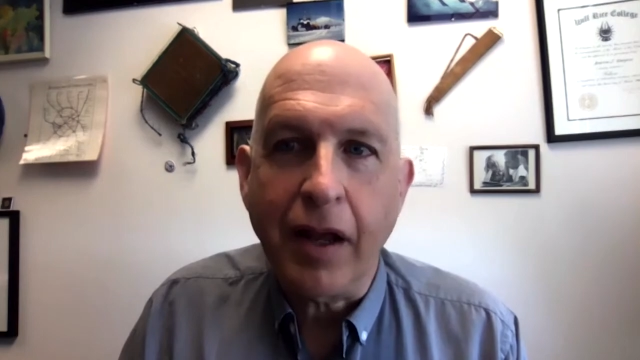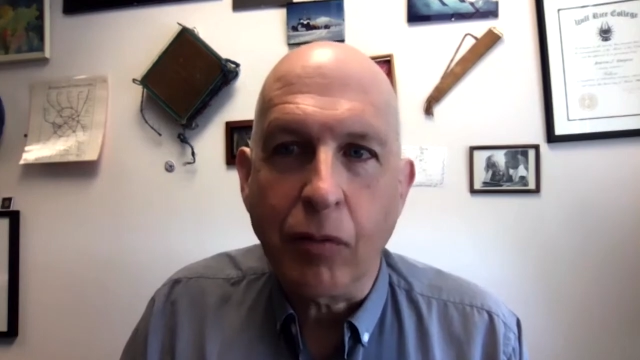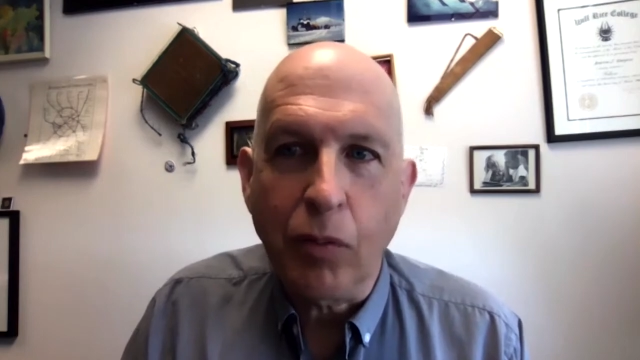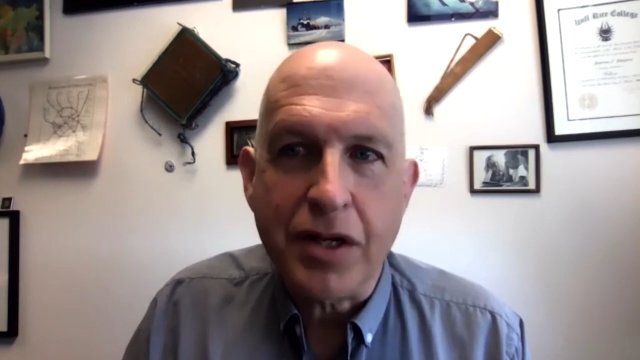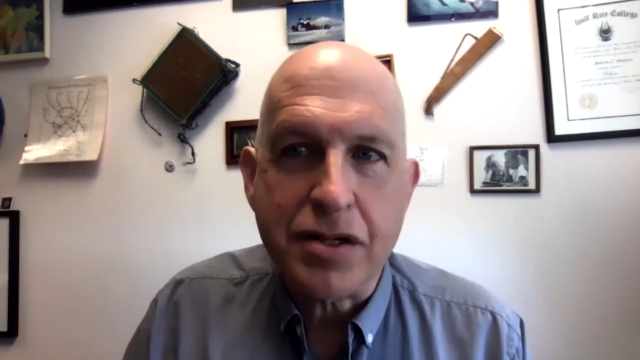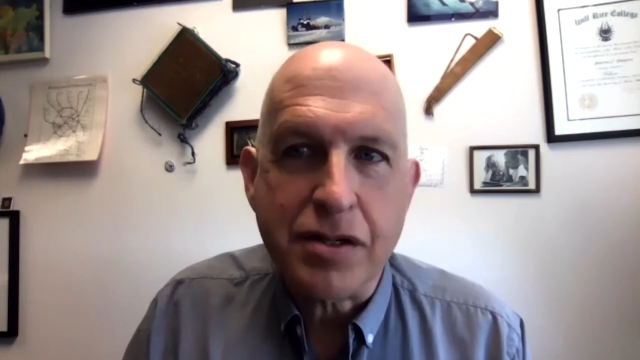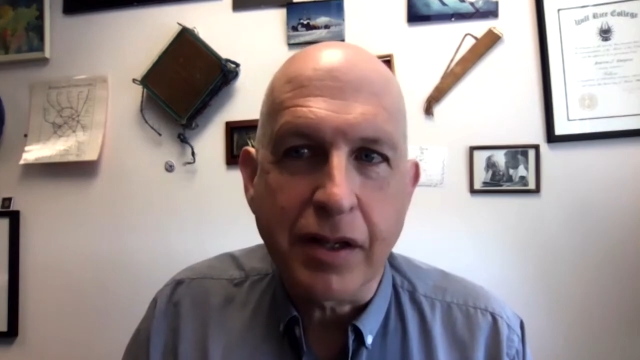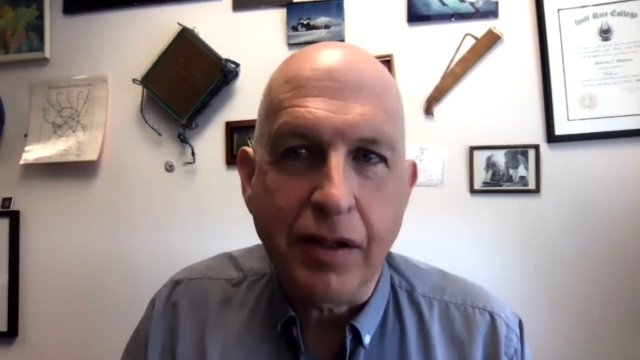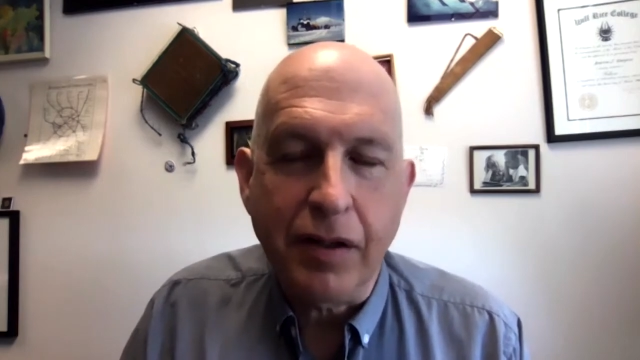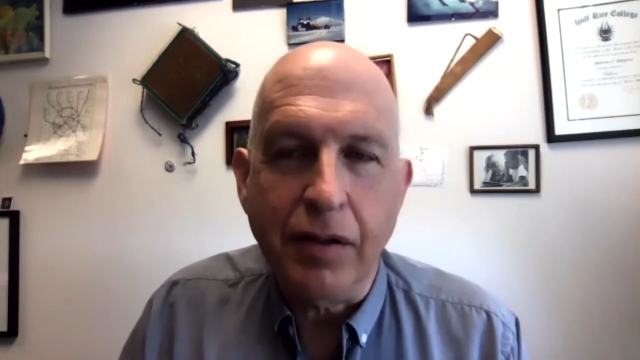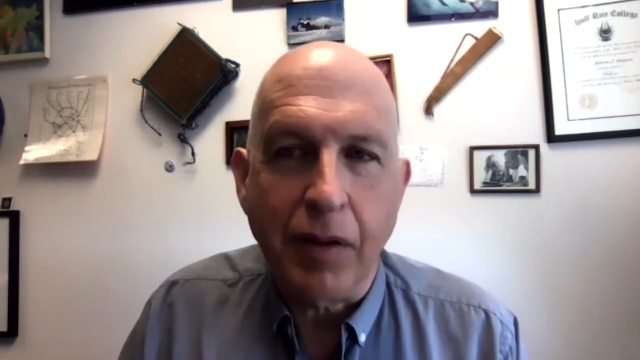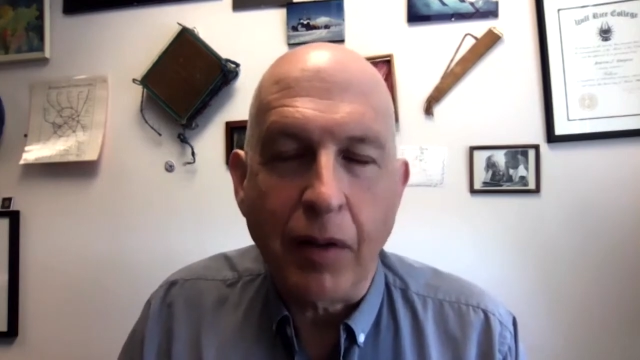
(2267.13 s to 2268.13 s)

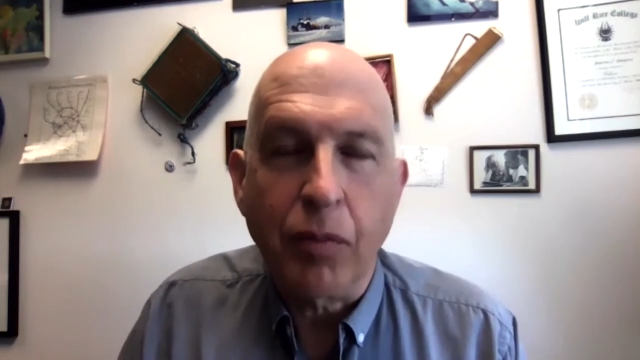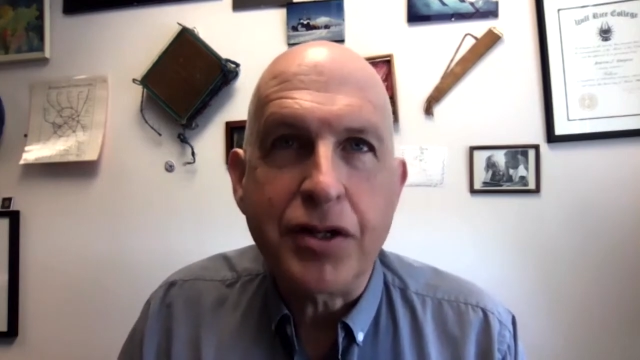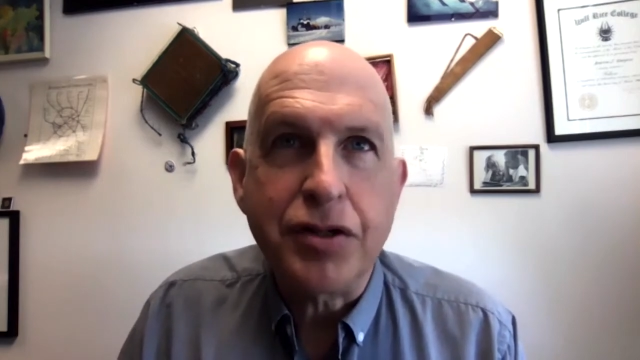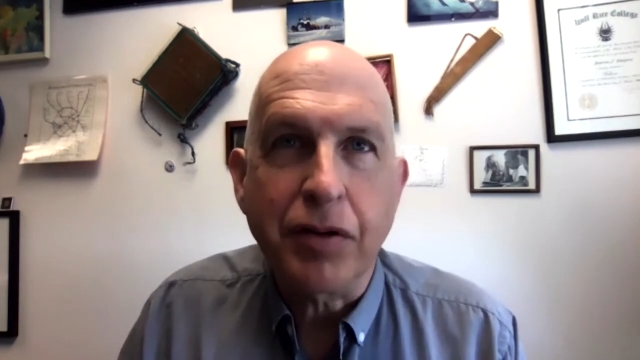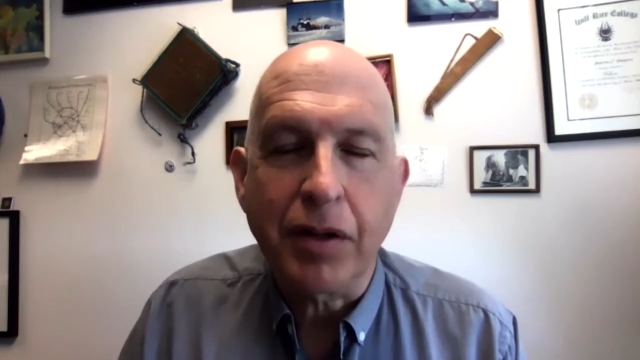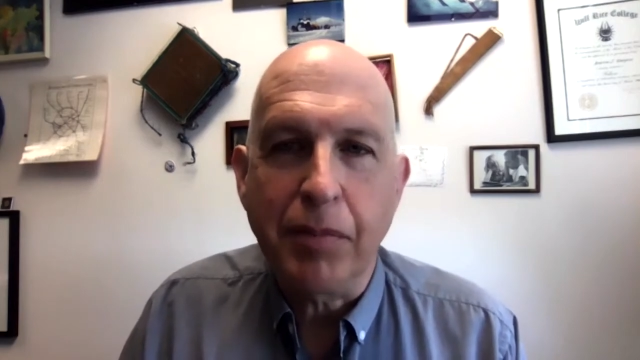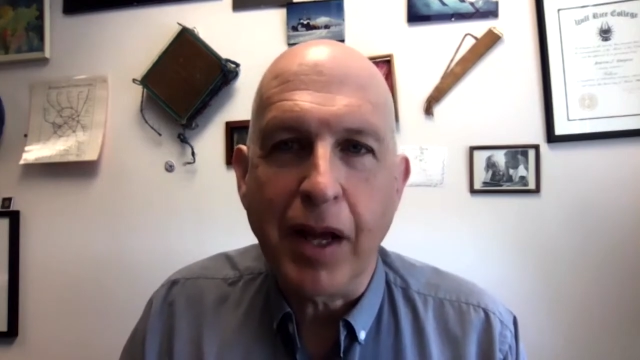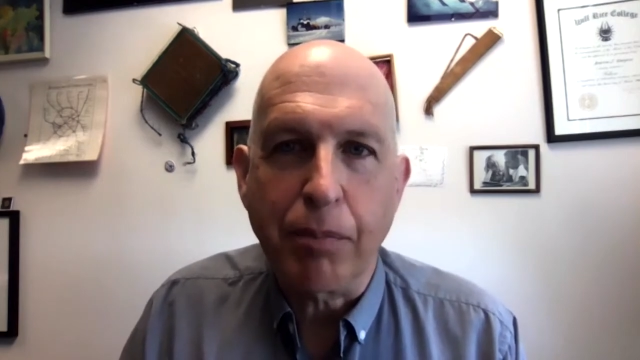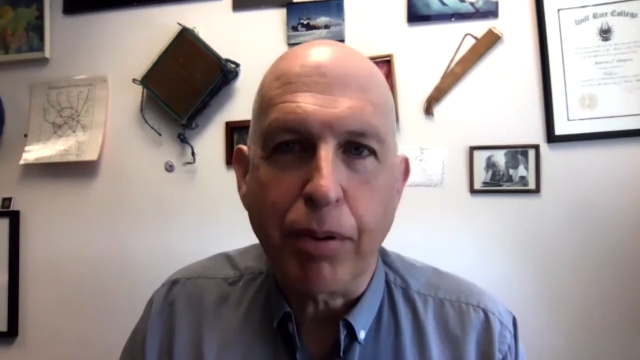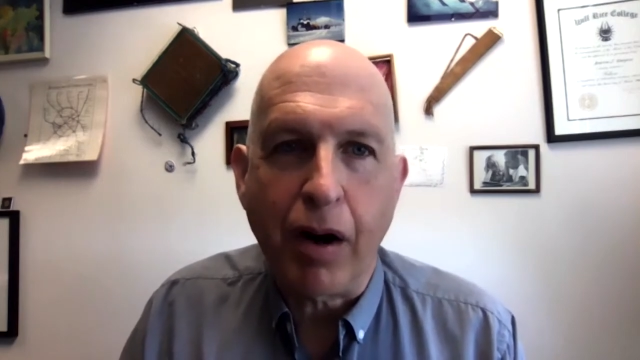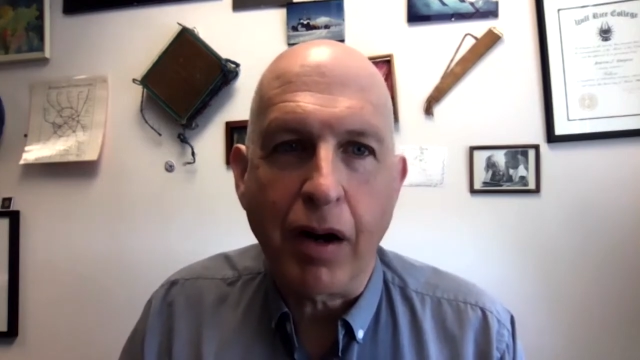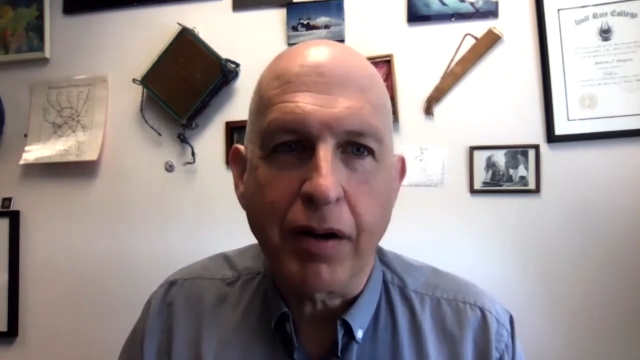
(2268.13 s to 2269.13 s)
which you can make
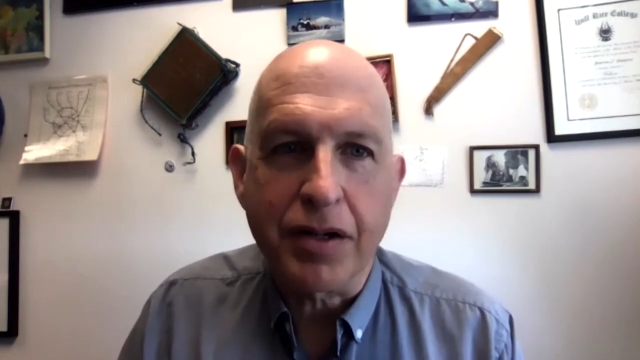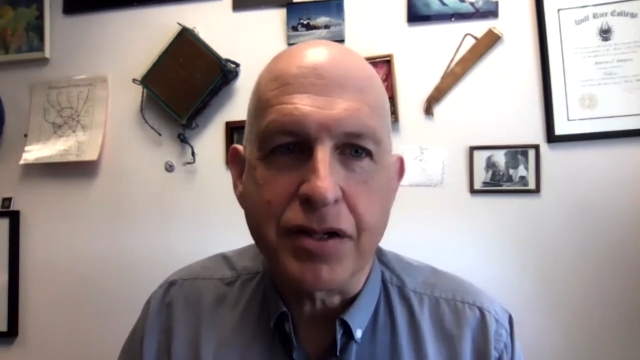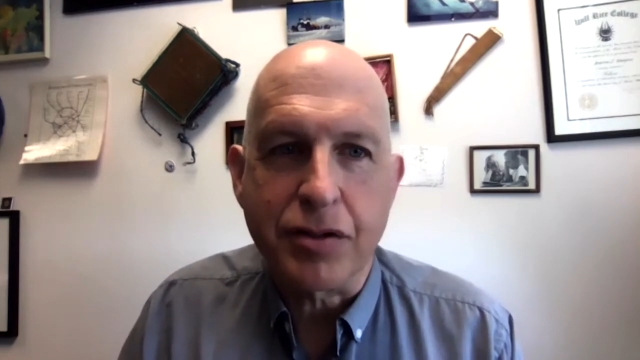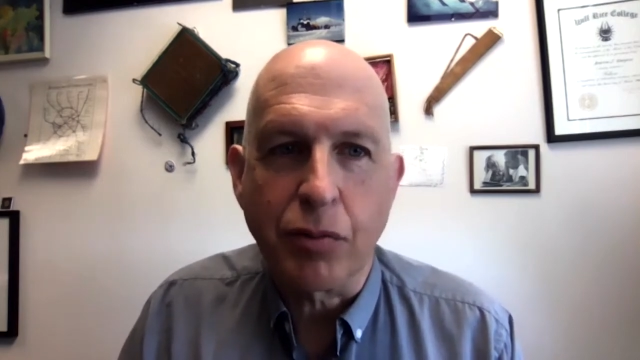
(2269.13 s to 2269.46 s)
progress is